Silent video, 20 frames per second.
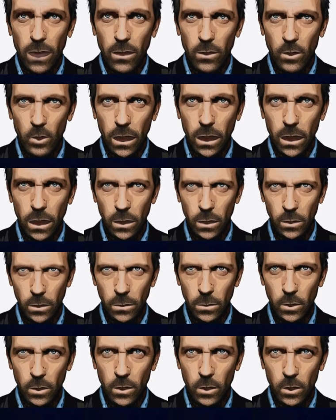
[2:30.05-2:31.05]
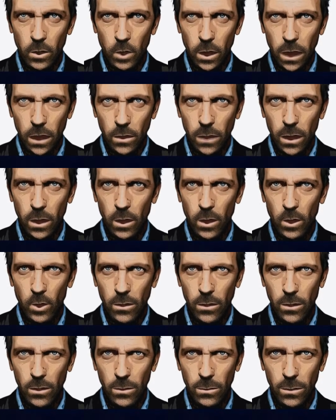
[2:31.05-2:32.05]
to escape
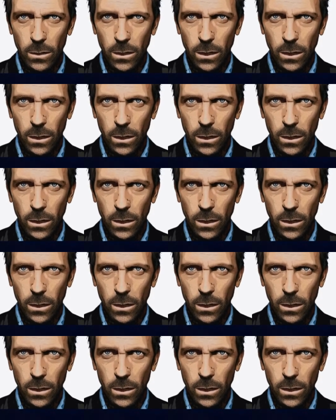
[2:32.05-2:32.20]
velocities.